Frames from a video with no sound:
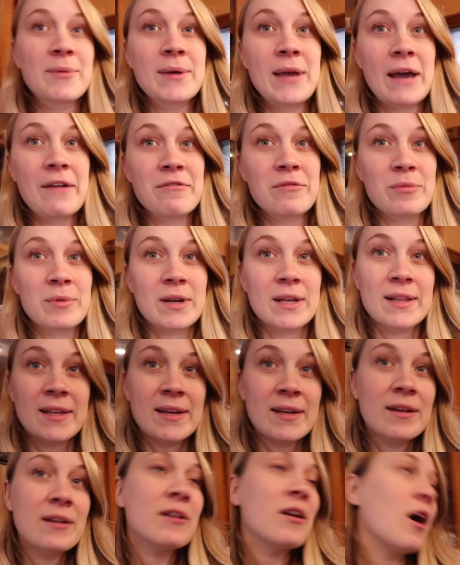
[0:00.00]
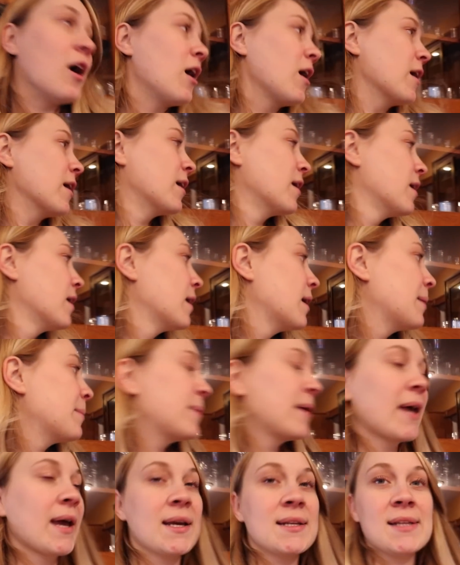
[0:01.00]
we have really not
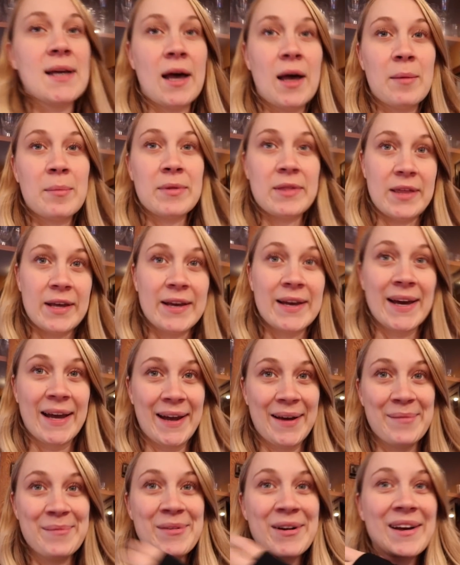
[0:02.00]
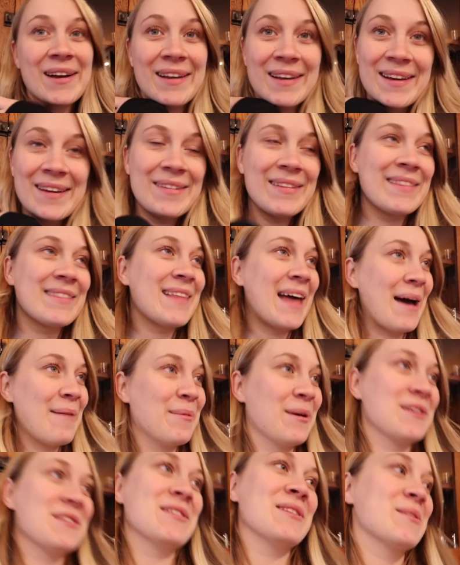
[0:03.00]
picked up the camera
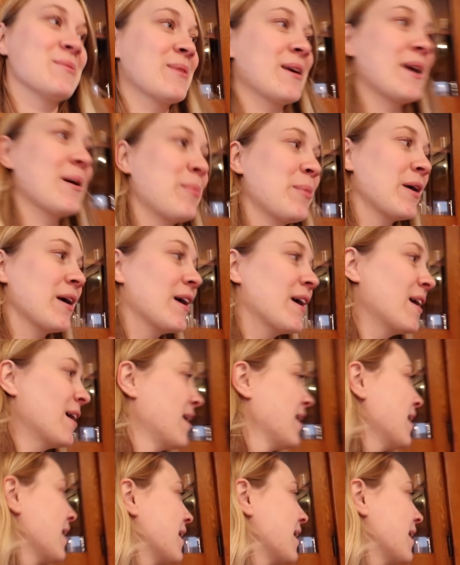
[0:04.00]
that much this week, but